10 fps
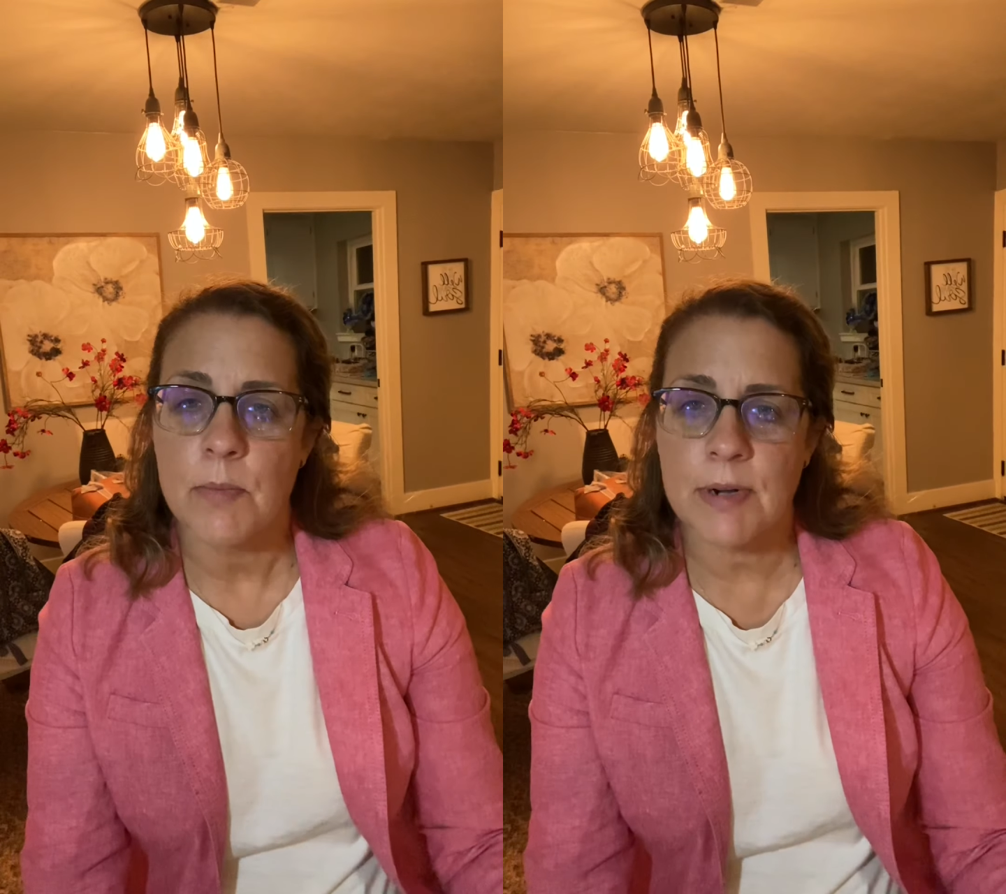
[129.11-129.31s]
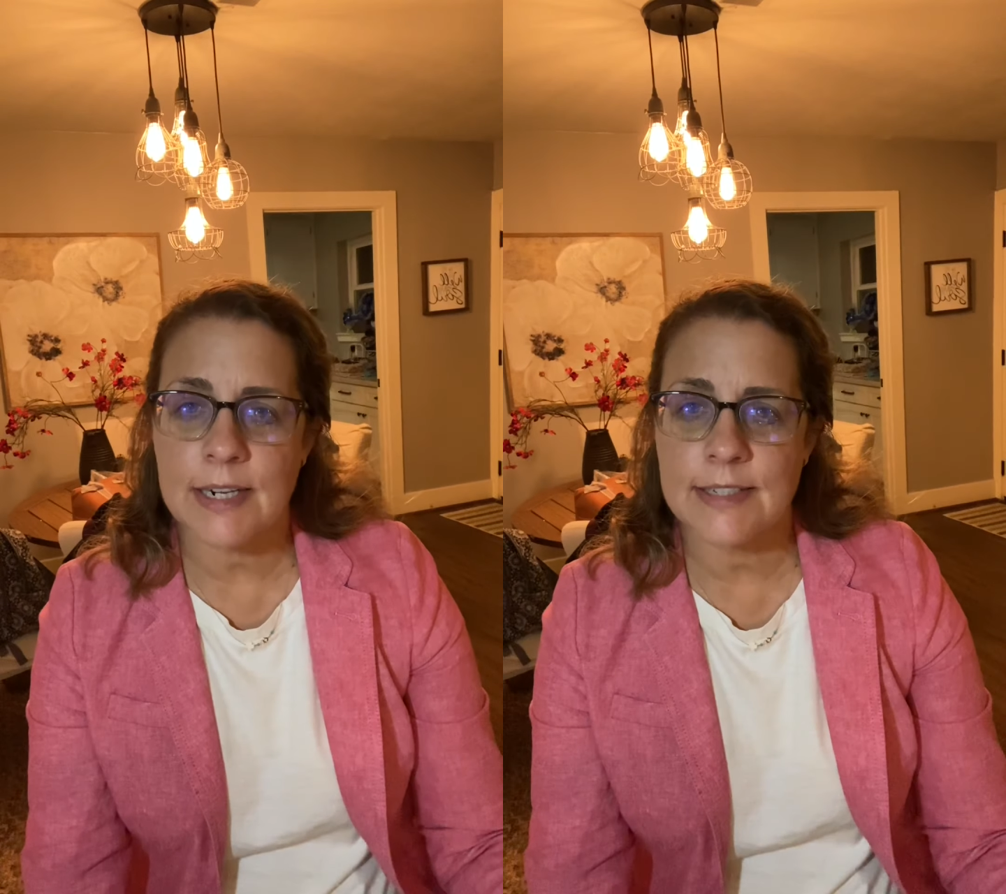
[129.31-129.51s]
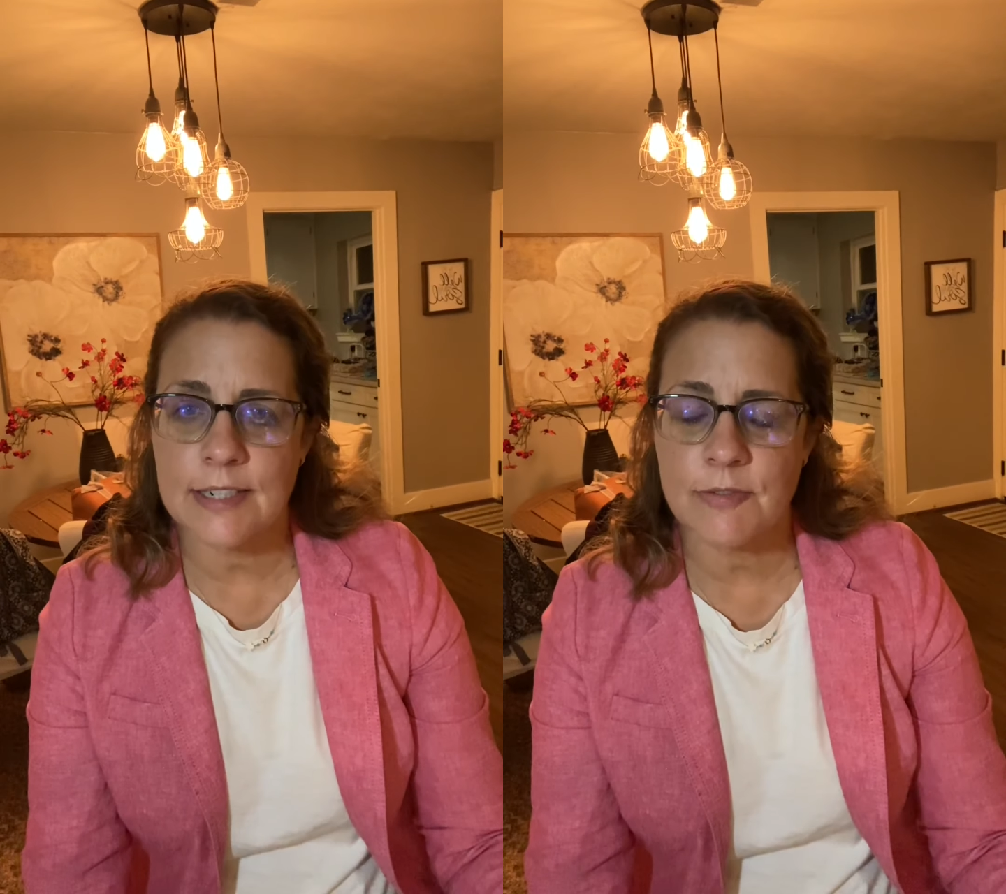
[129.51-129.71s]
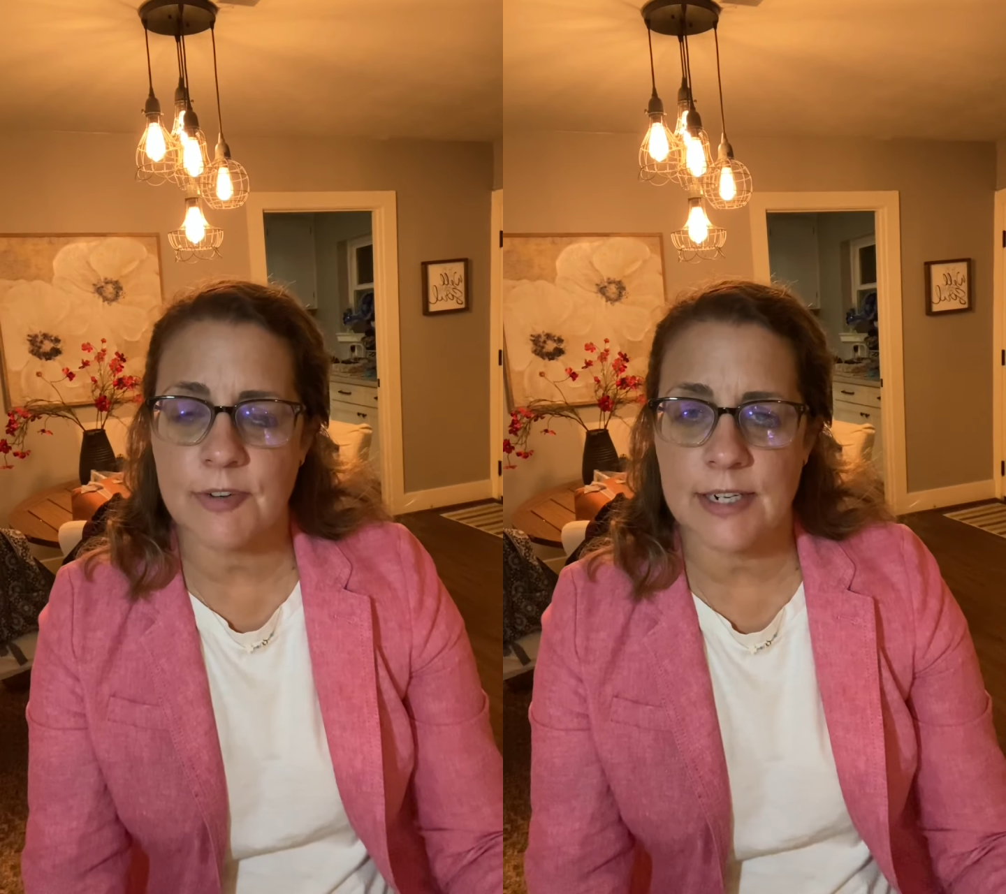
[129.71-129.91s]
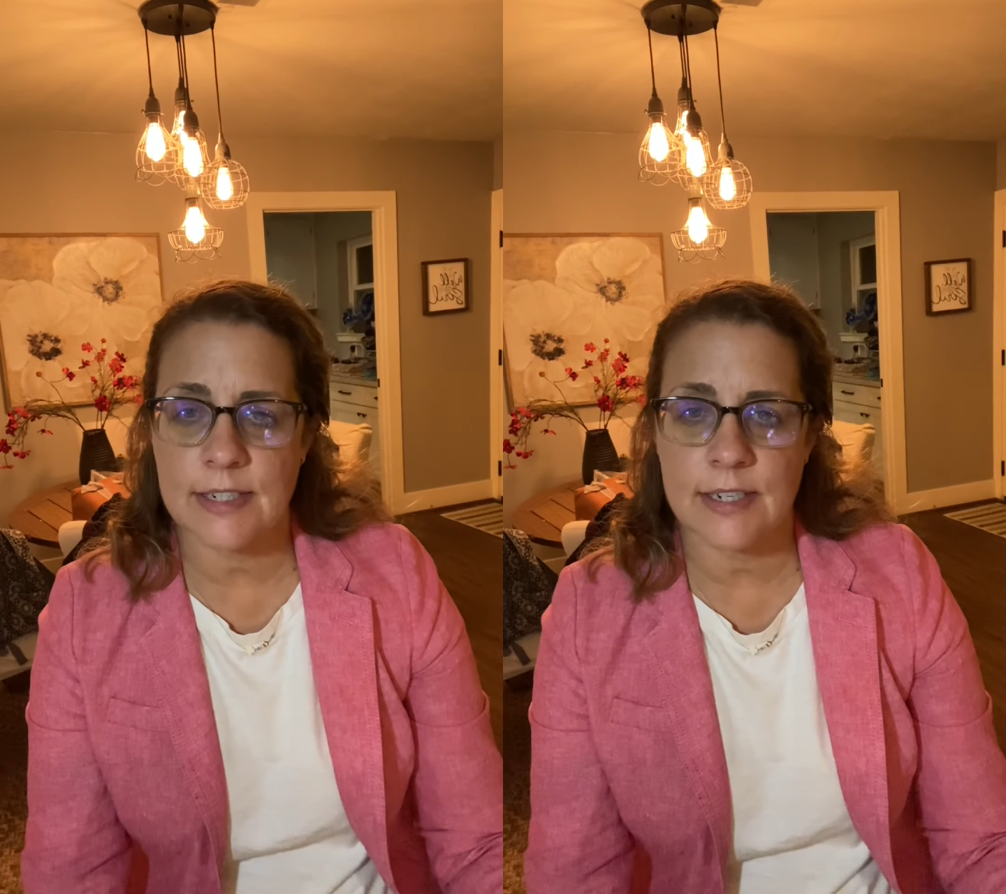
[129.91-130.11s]
But I did
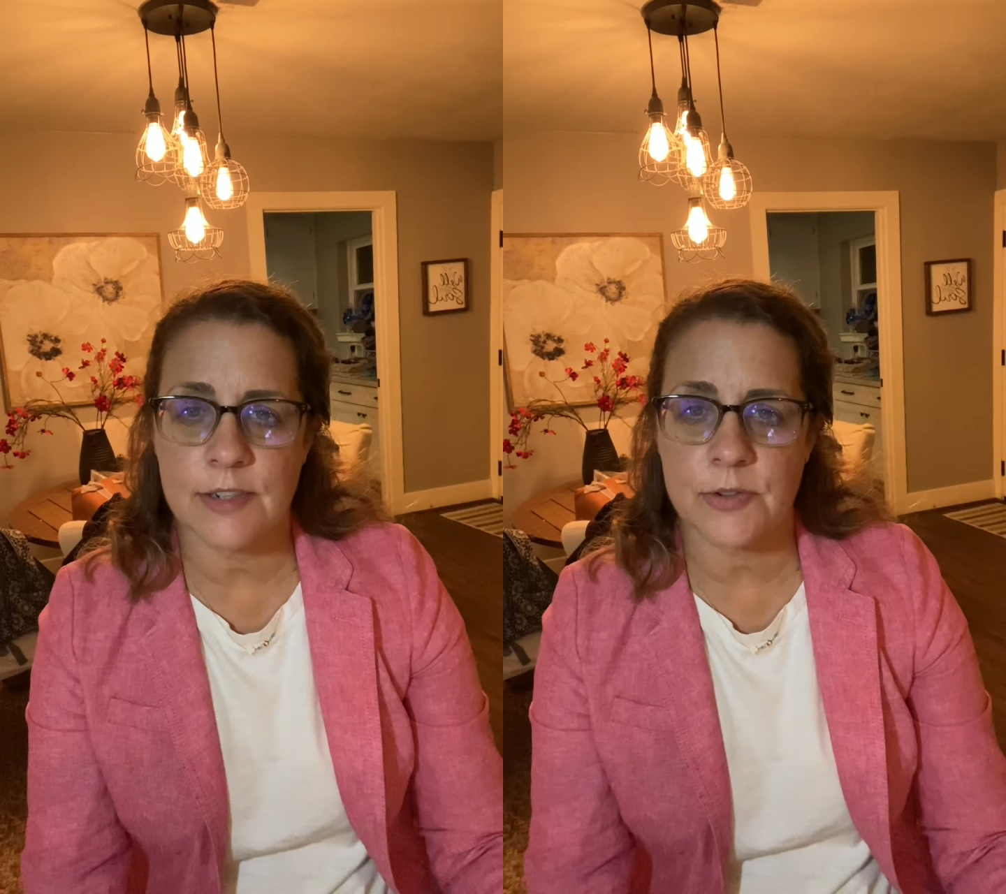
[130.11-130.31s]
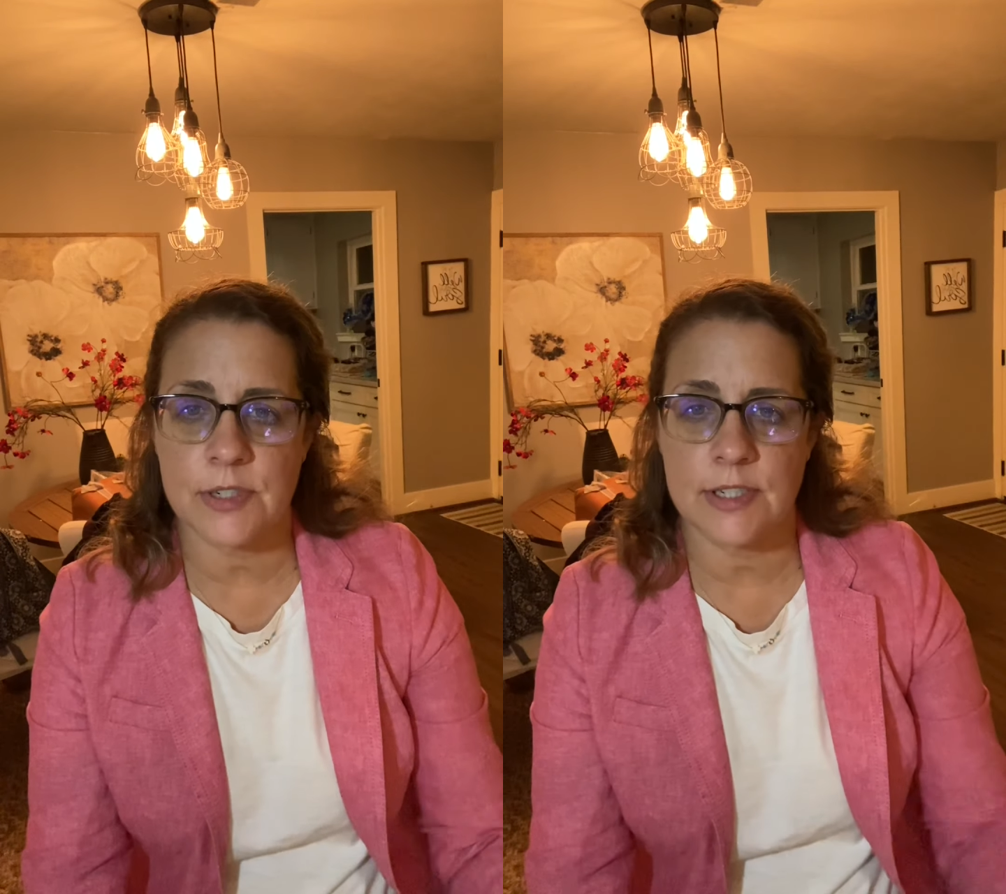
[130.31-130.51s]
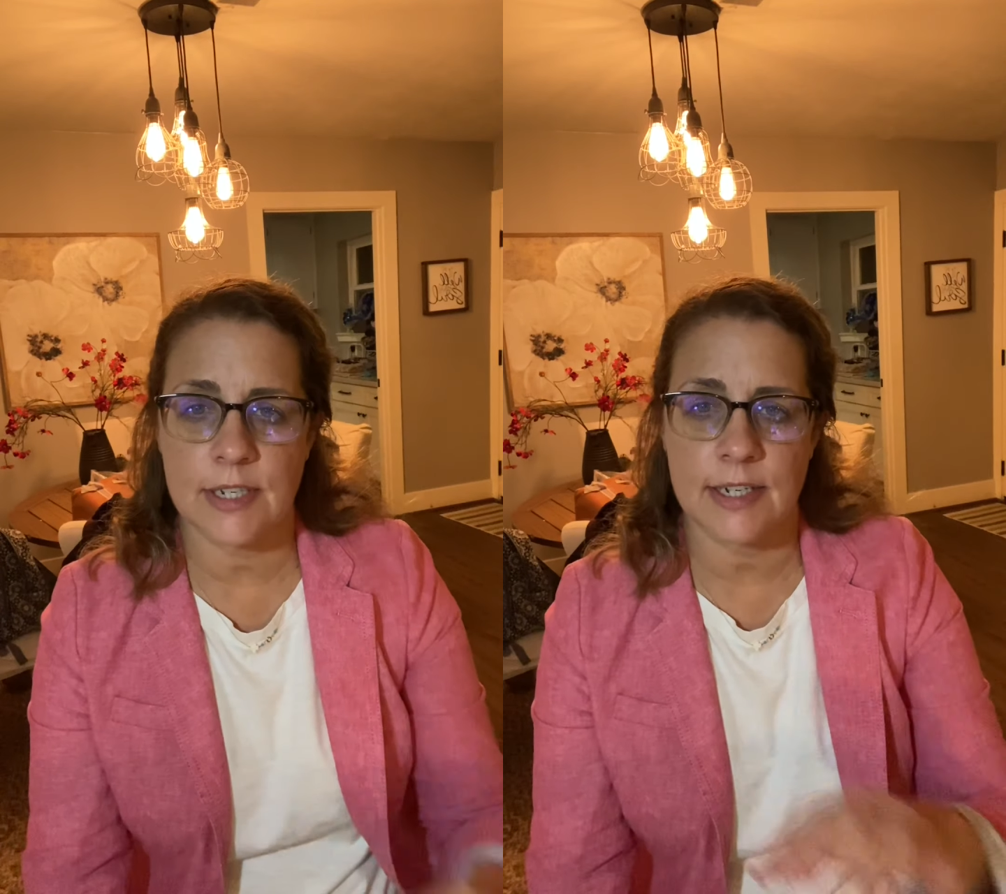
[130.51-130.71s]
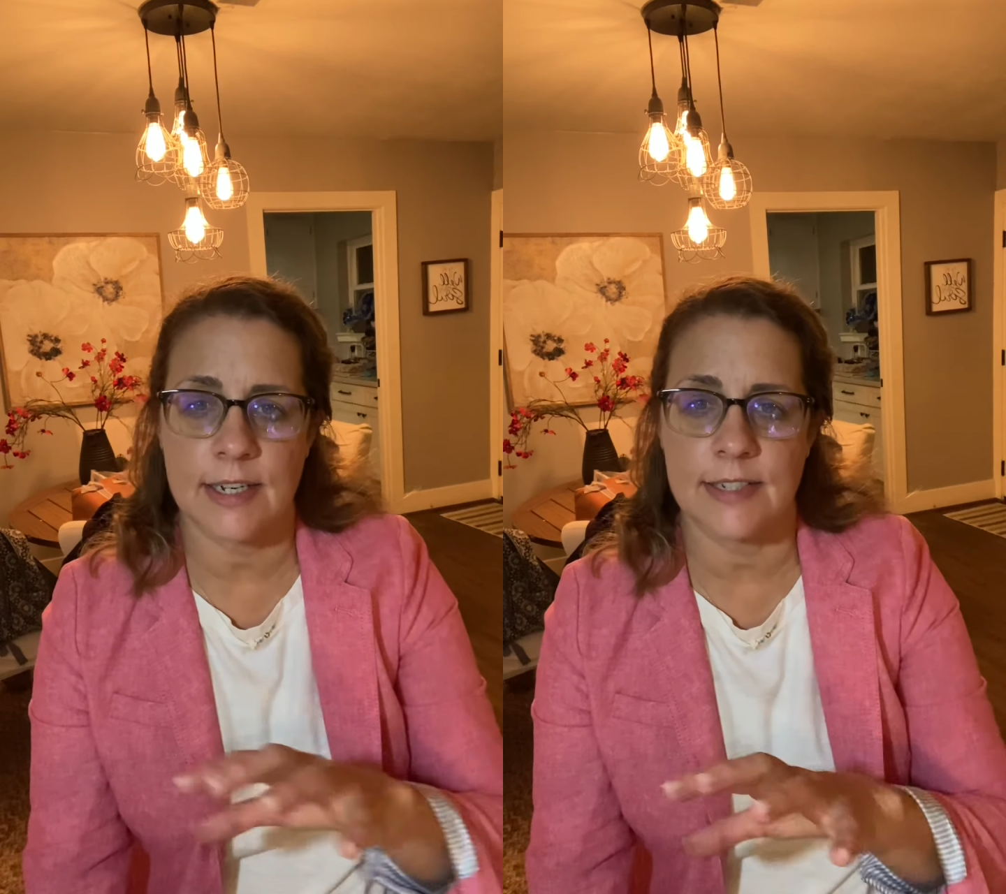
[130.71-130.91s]
find it interesting